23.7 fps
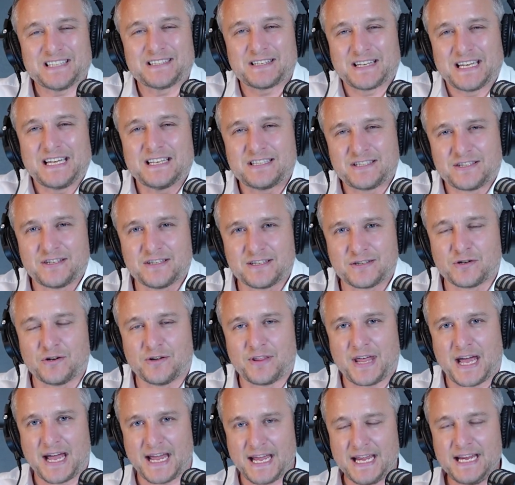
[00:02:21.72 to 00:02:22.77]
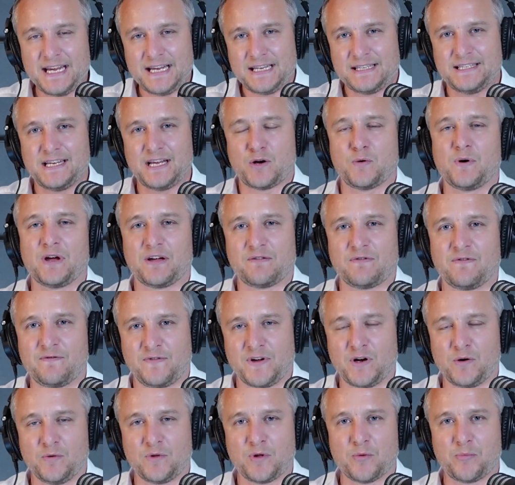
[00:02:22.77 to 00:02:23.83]
it's just got that easy, quick
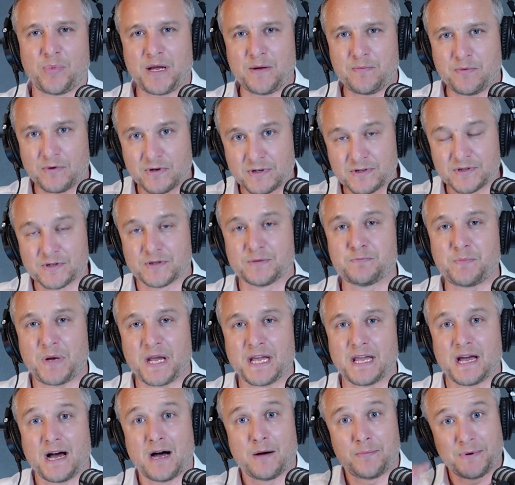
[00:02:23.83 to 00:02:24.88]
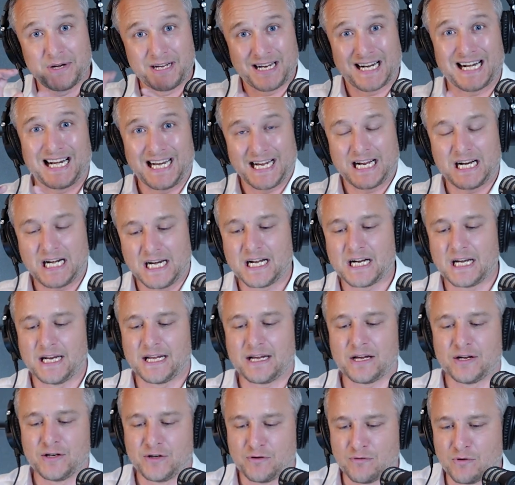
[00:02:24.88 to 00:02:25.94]
feel that people can just pick it up and click, click,
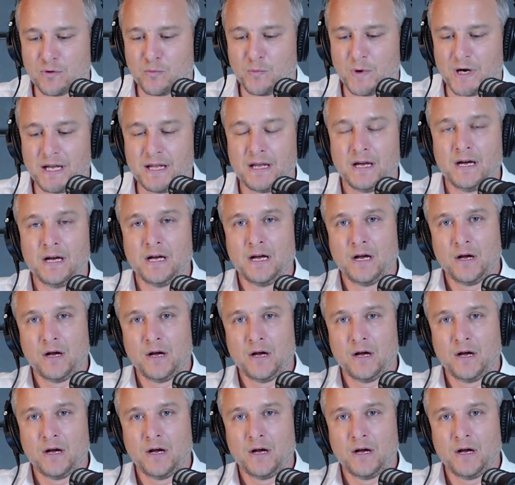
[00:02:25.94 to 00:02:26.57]
click, and you're away.